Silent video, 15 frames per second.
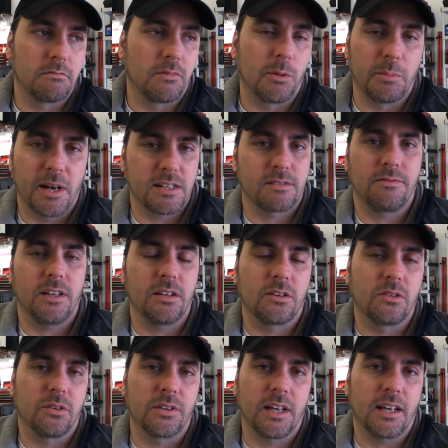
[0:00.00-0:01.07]
the best
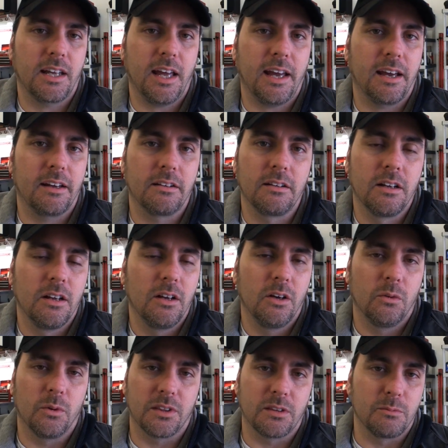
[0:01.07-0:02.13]
vehicle they can
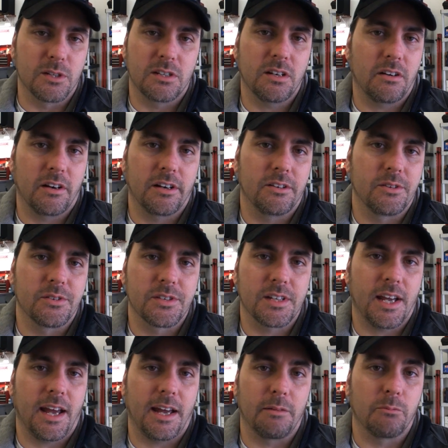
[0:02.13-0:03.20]
with the
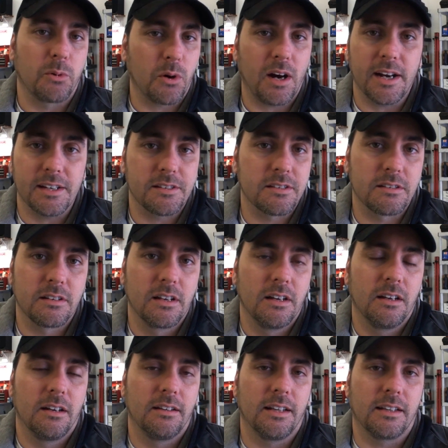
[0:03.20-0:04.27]
materials and price
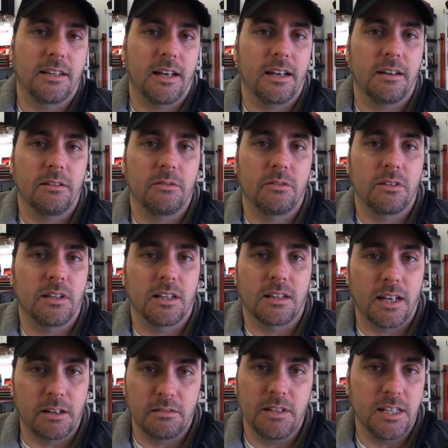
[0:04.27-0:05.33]
that they, that
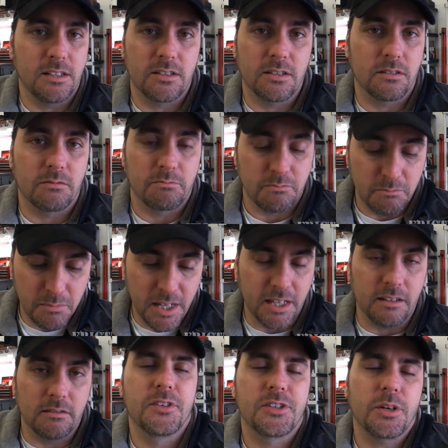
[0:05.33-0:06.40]
they need to
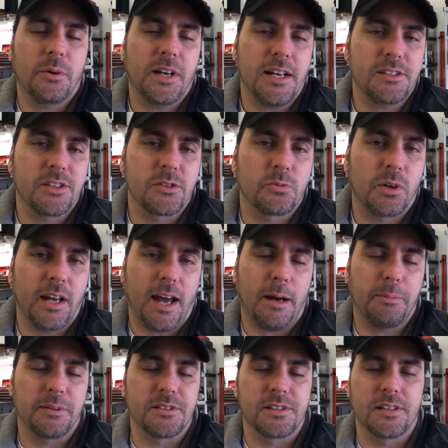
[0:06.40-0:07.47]
meet. So in essence, what
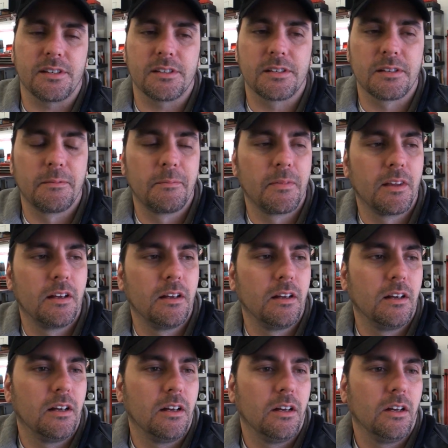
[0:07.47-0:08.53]
happens is
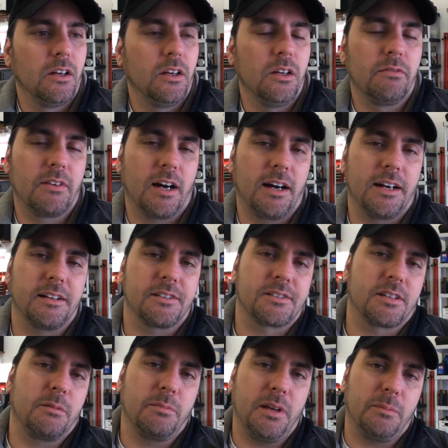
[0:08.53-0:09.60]
you've got
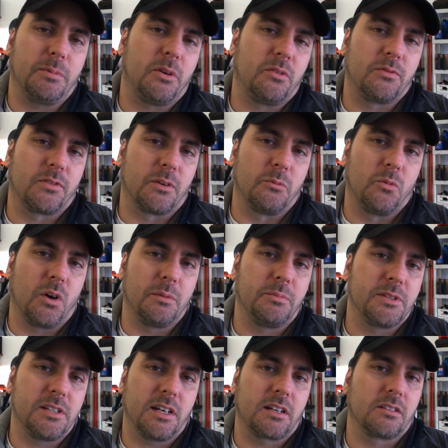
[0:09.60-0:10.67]
some people from one
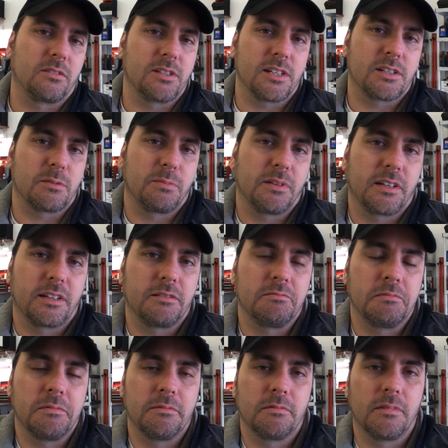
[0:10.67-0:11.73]
particular
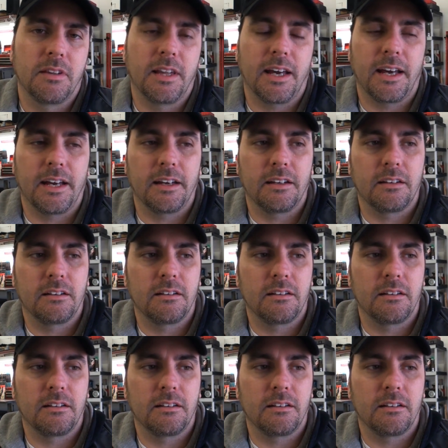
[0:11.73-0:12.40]
discipline that